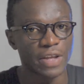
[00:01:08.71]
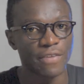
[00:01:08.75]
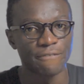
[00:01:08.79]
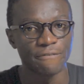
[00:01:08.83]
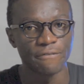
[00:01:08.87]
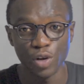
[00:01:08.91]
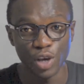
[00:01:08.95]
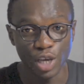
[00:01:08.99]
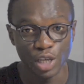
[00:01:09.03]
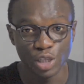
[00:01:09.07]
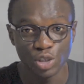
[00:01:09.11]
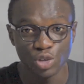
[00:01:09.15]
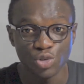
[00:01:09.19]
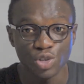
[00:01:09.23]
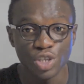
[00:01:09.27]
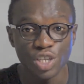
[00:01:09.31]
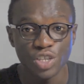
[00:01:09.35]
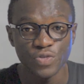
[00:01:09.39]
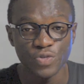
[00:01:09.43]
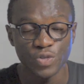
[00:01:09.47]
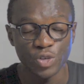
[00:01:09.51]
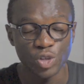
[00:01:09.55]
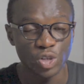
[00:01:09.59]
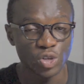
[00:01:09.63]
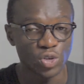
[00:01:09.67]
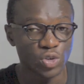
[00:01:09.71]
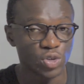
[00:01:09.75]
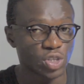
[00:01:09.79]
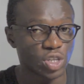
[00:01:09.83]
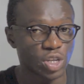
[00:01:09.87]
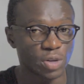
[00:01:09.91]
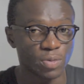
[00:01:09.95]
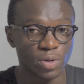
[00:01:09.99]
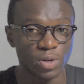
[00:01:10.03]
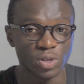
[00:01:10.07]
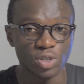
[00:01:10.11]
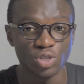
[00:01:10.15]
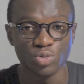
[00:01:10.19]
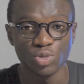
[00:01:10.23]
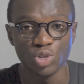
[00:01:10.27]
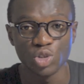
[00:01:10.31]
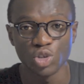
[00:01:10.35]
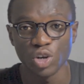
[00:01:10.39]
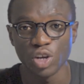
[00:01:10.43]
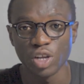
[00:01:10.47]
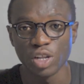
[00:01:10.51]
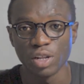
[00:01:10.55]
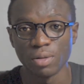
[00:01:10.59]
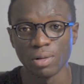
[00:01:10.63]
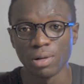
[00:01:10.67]
So in today's videos, I'm going to be
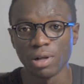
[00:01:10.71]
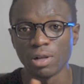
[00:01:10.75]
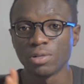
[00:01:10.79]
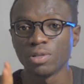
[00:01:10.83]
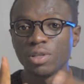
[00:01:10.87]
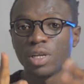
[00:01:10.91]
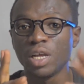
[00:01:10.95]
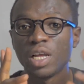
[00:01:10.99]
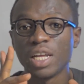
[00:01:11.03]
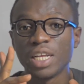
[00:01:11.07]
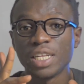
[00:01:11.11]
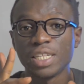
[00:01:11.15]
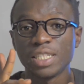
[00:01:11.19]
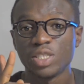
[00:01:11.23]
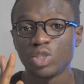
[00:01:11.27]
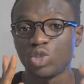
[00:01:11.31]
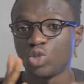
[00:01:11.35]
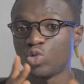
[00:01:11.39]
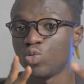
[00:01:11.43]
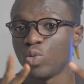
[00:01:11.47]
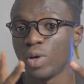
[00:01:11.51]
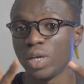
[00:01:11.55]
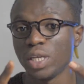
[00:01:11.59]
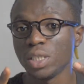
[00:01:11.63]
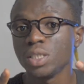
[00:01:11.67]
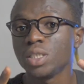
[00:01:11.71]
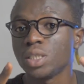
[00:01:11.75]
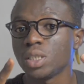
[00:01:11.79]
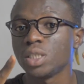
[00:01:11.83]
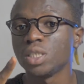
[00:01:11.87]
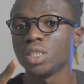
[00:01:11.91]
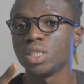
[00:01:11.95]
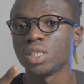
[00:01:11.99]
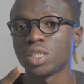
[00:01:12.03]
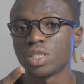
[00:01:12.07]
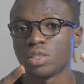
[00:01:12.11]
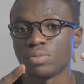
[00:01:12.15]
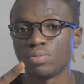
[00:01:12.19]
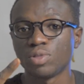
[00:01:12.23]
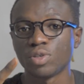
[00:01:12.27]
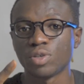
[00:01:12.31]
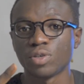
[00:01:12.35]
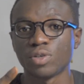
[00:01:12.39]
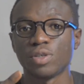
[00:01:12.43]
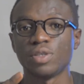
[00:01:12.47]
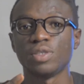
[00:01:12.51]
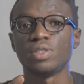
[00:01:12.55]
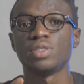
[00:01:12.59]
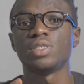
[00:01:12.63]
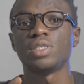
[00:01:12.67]
talking about 20
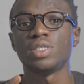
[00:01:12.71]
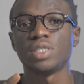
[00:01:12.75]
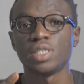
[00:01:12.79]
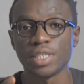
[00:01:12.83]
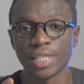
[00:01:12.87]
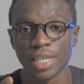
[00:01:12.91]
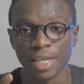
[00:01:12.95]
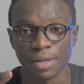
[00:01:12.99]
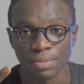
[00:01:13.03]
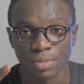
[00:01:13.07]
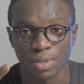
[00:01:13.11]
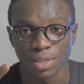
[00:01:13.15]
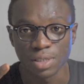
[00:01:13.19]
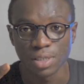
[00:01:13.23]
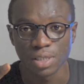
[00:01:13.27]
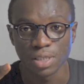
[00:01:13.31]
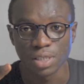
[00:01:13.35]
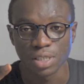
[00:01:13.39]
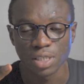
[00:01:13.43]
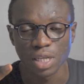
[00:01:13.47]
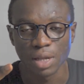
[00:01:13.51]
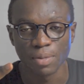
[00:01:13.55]
cryptocurrency terms.